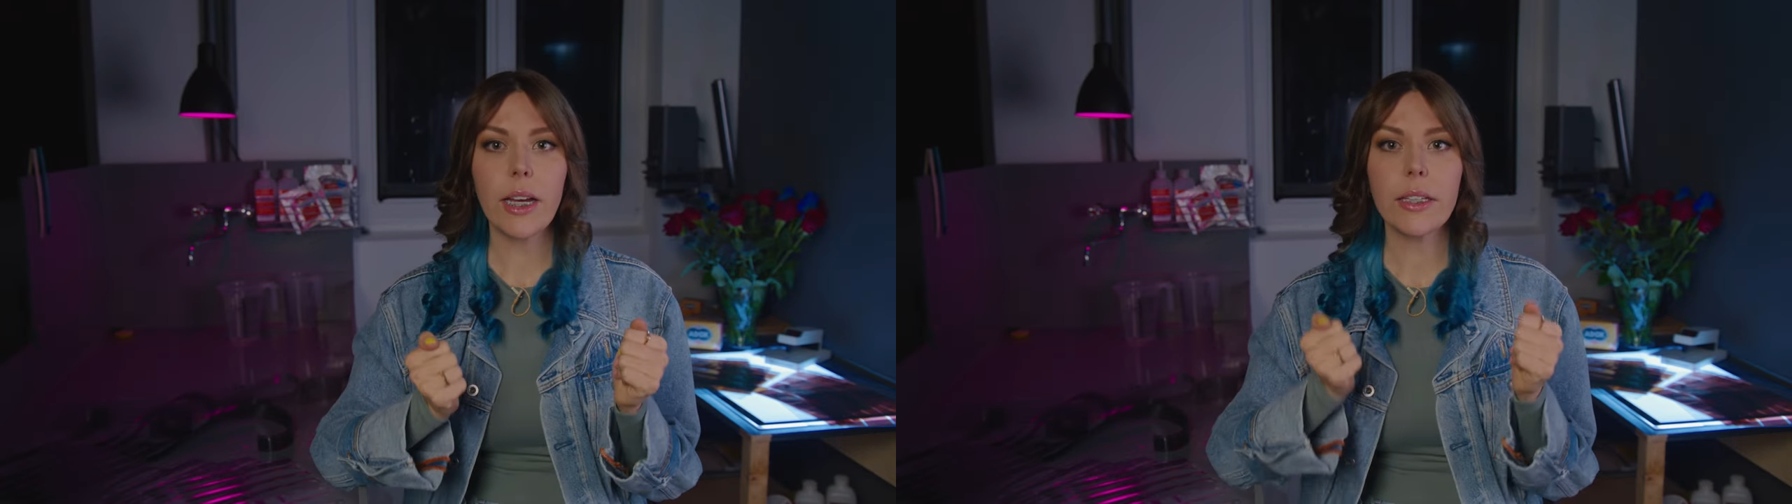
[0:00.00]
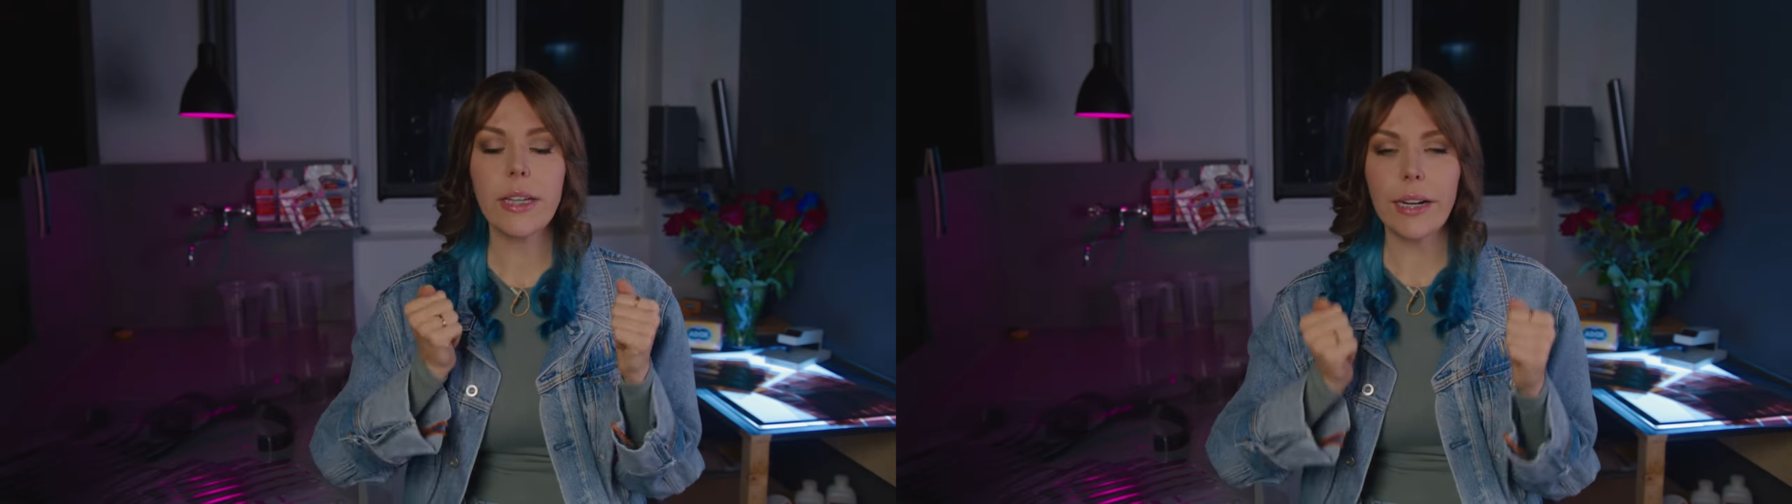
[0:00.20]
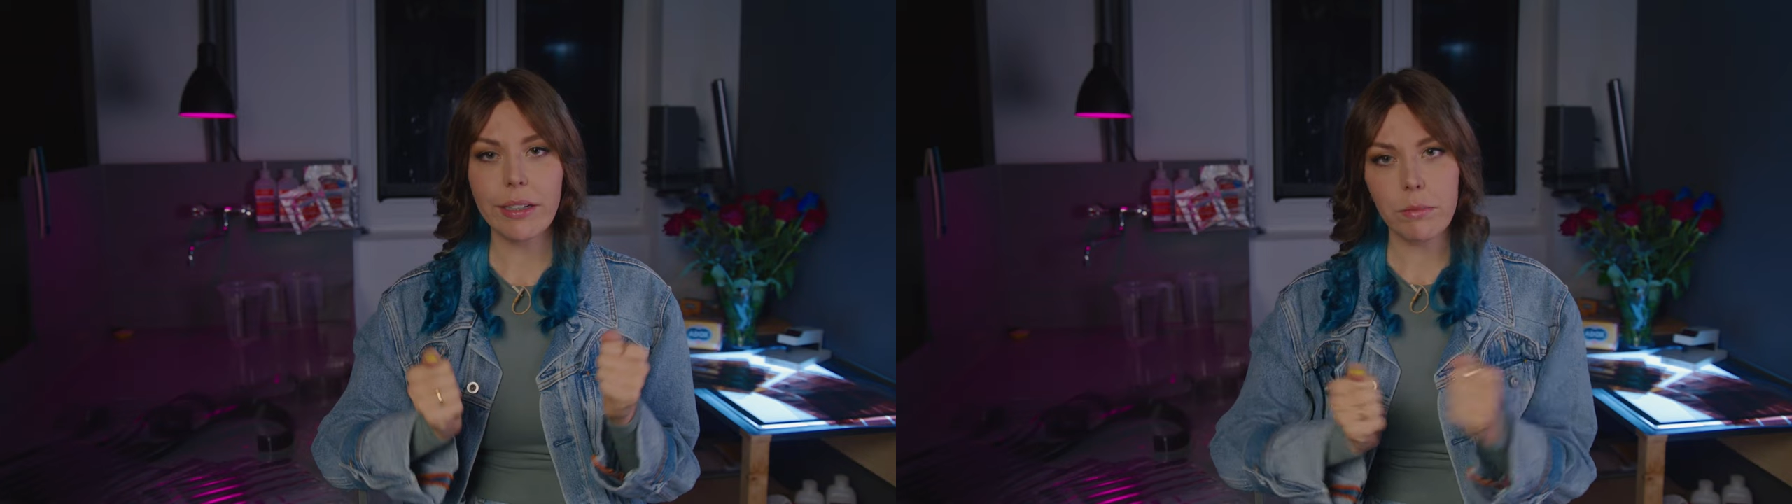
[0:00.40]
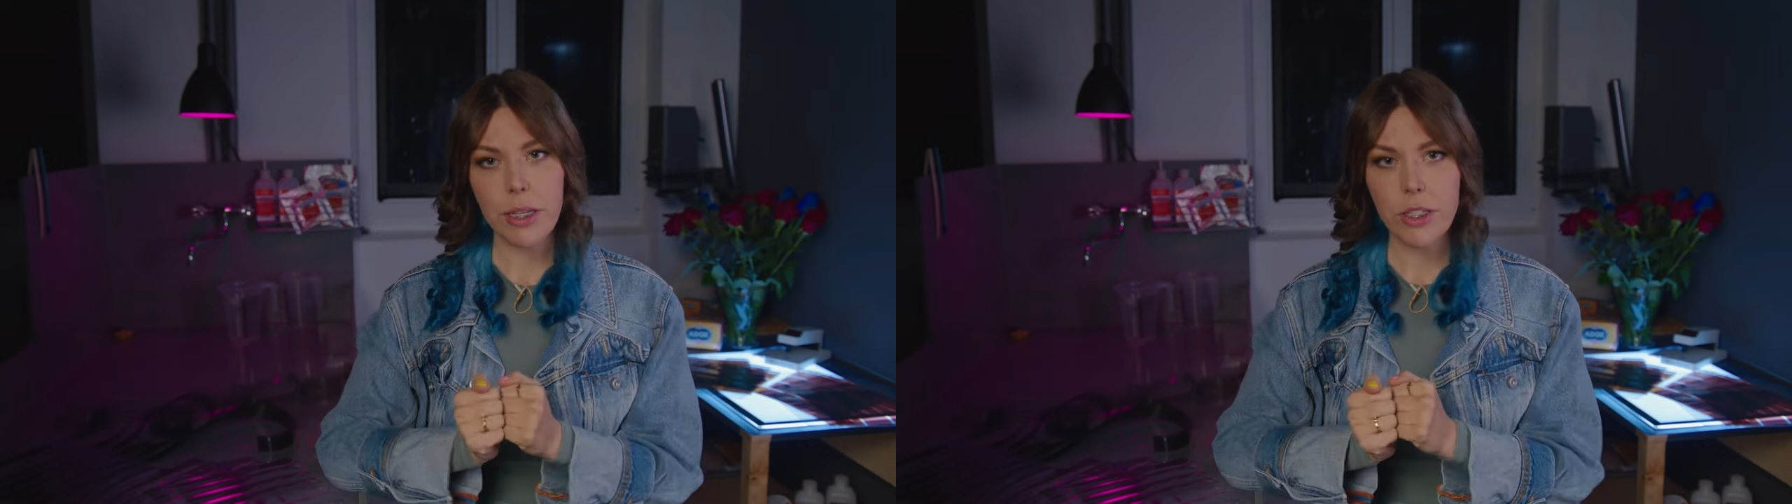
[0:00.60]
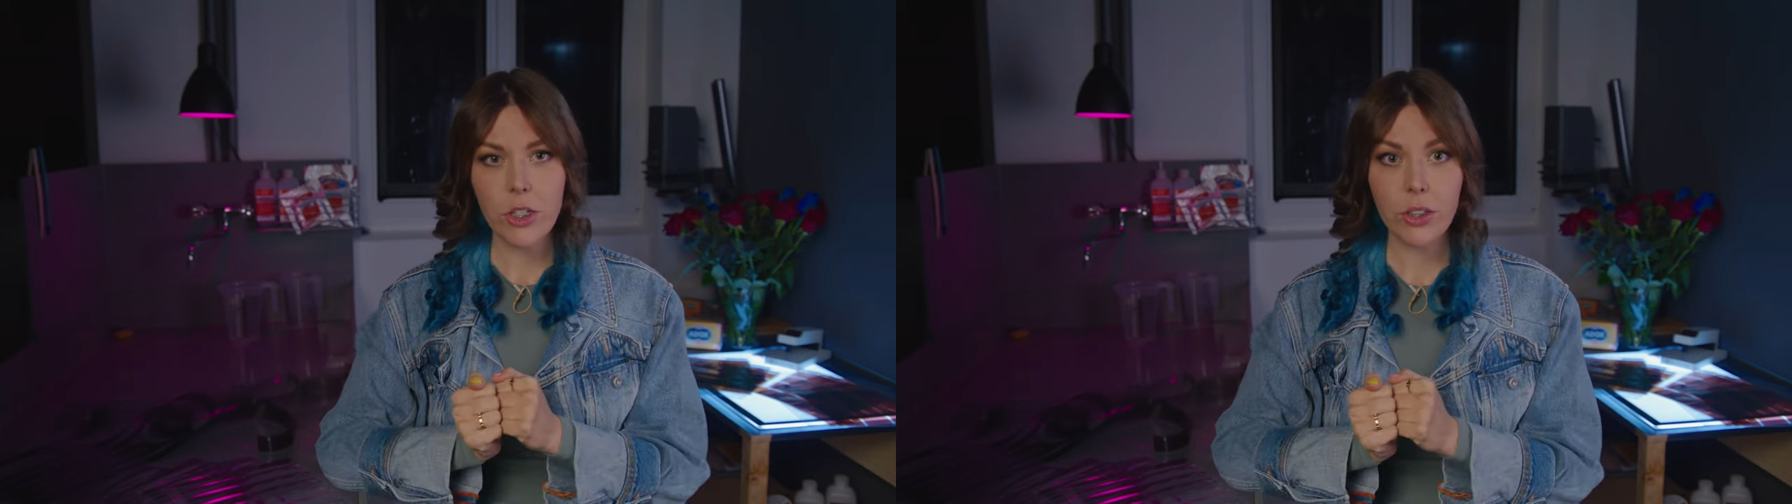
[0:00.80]
a direct
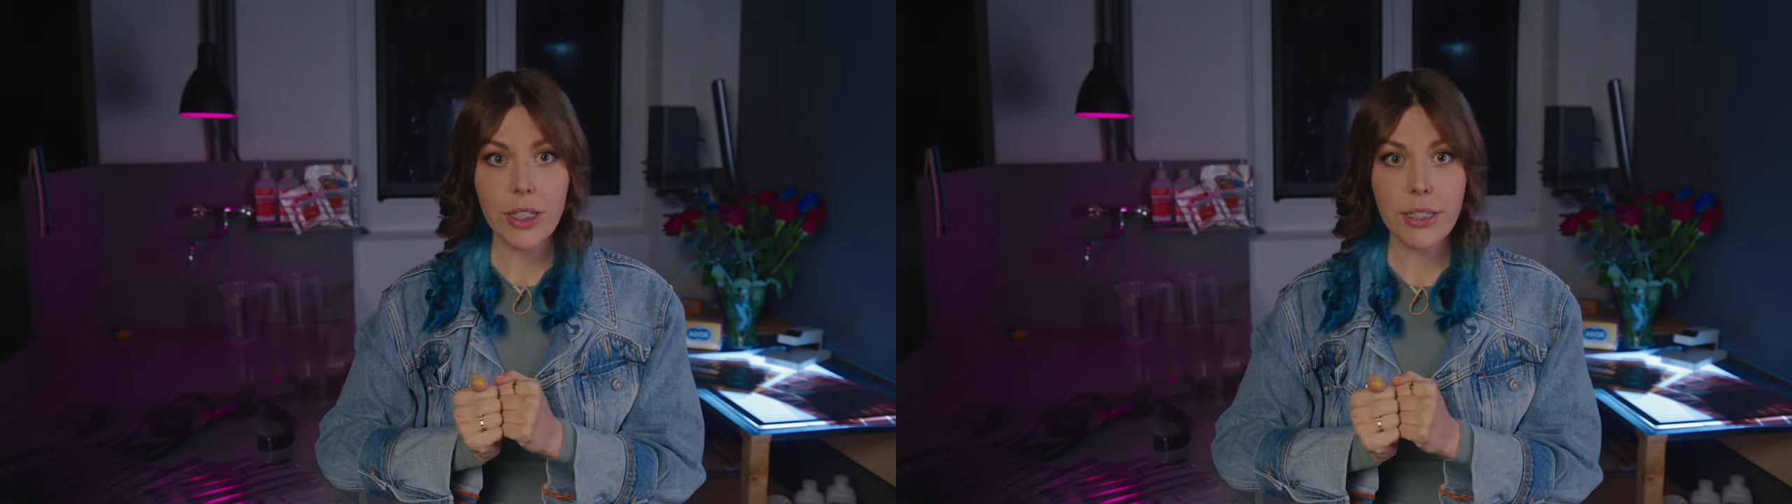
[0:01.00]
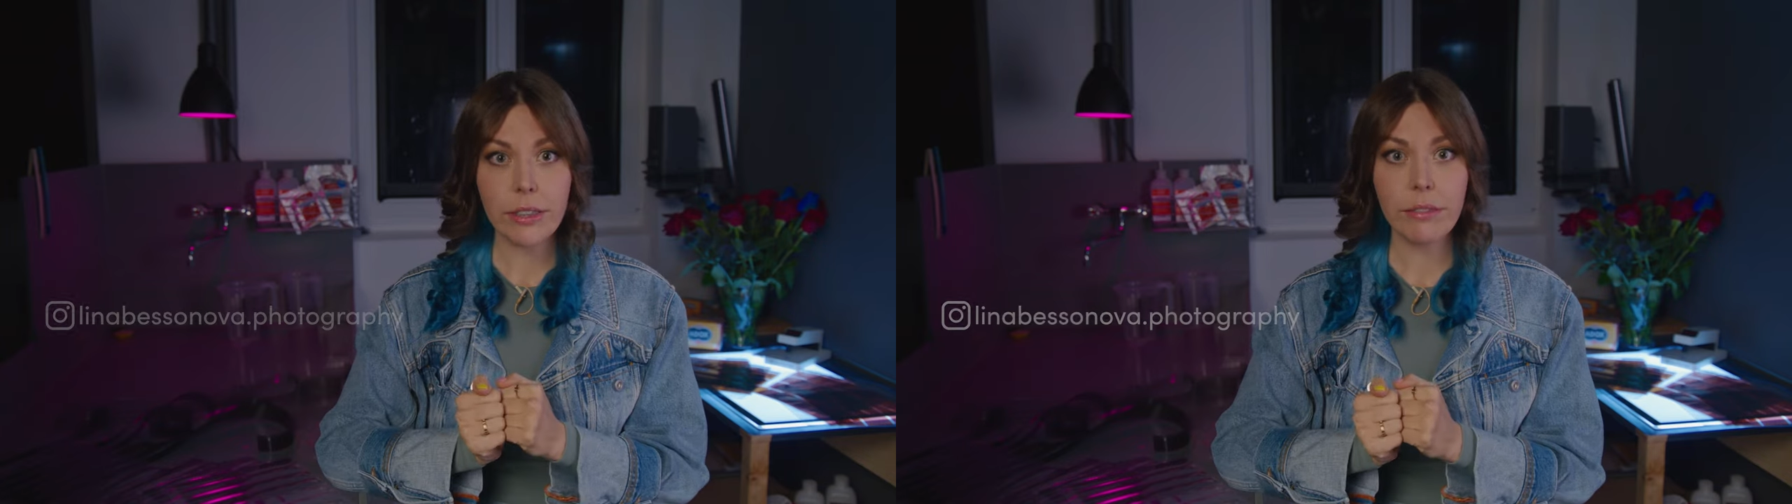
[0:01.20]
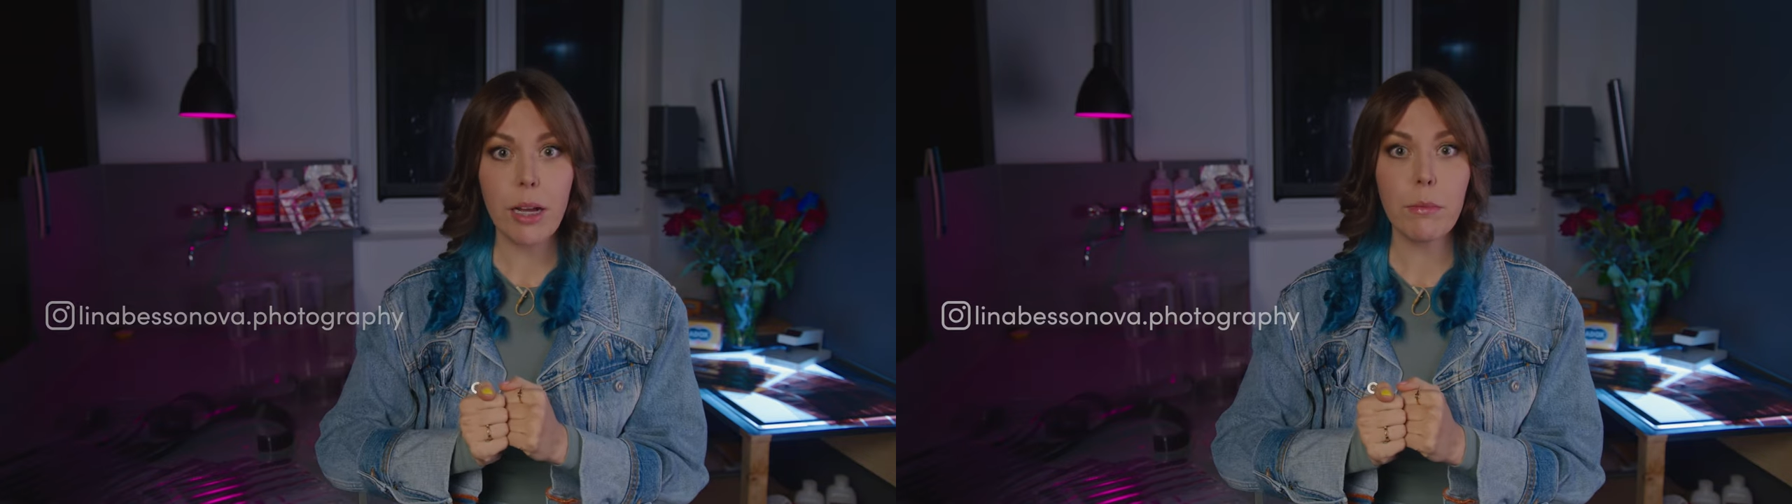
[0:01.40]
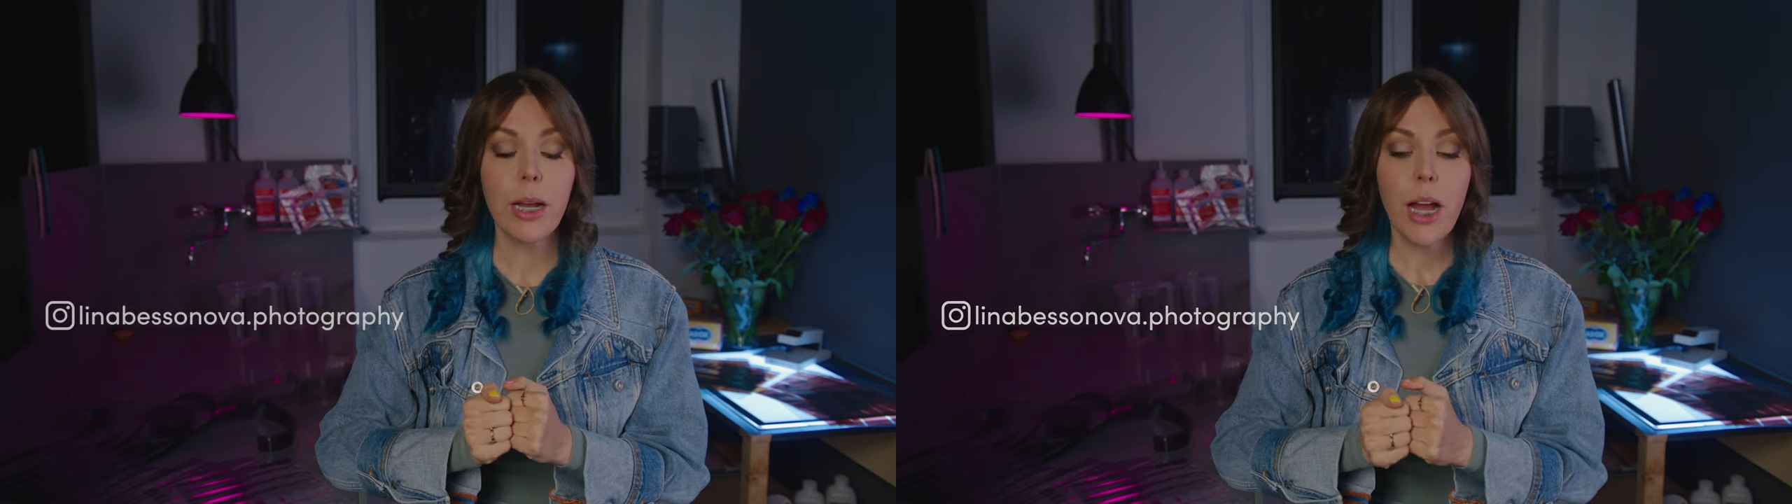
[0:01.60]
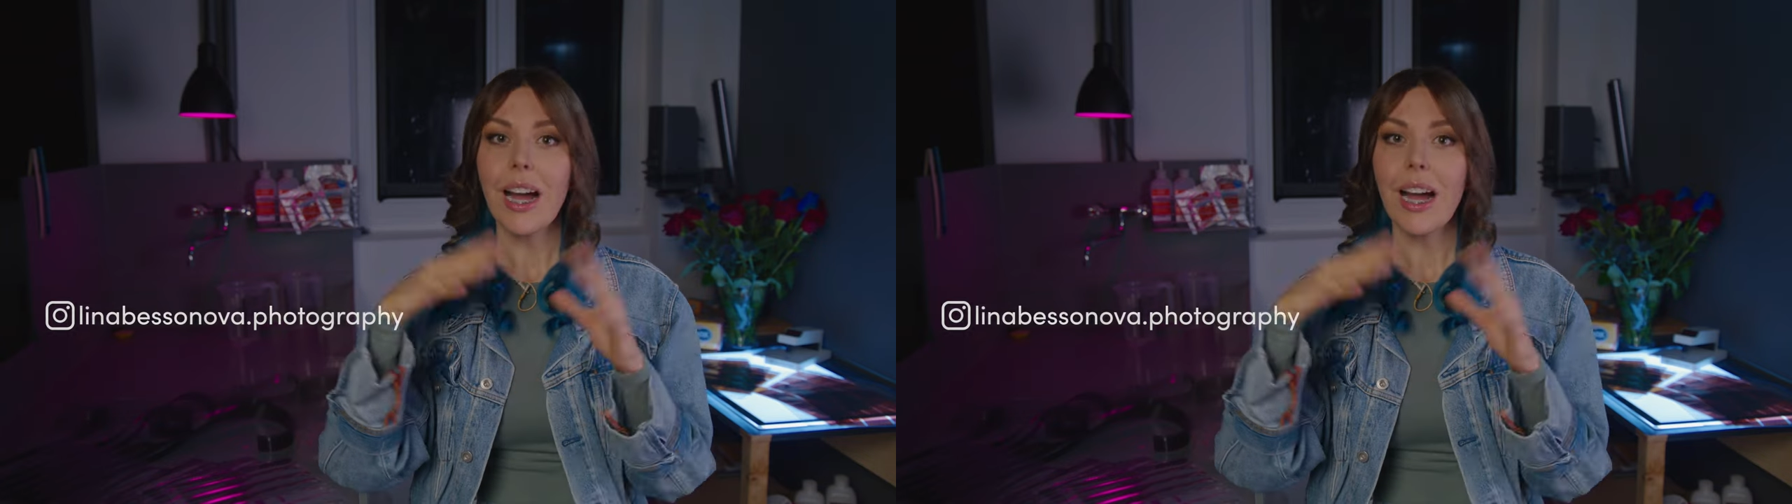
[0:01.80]
message on Instagram.